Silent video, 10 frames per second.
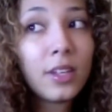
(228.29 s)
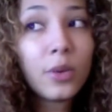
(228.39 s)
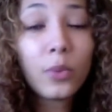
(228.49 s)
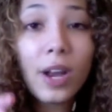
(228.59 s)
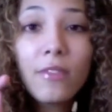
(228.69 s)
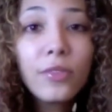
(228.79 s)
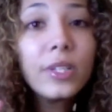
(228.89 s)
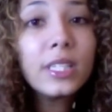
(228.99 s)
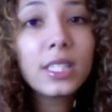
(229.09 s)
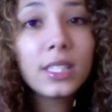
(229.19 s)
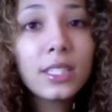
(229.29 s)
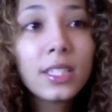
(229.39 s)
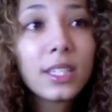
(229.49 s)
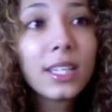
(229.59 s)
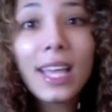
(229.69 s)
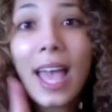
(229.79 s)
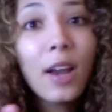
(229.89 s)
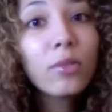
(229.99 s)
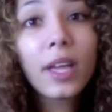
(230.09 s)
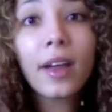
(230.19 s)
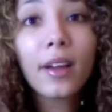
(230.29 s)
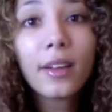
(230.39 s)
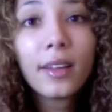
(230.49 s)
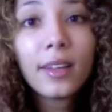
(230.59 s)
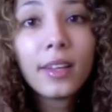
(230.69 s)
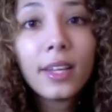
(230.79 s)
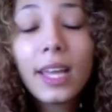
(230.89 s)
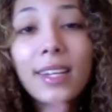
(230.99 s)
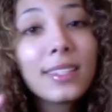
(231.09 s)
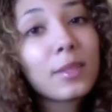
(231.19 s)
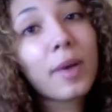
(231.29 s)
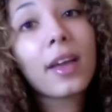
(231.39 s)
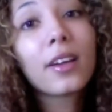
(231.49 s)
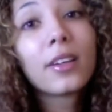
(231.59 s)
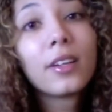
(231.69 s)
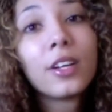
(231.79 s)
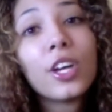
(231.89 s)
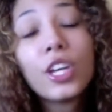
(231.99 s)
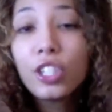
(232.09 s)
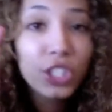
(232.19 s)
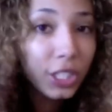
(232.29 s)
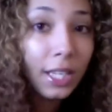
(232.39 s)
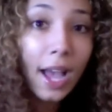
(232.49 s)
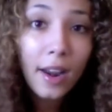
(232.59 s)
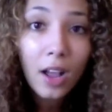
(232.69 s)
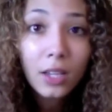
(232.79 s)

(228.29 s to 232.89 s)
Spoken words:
whatever reason, I don't care. It doesn't matter. You shouldn't have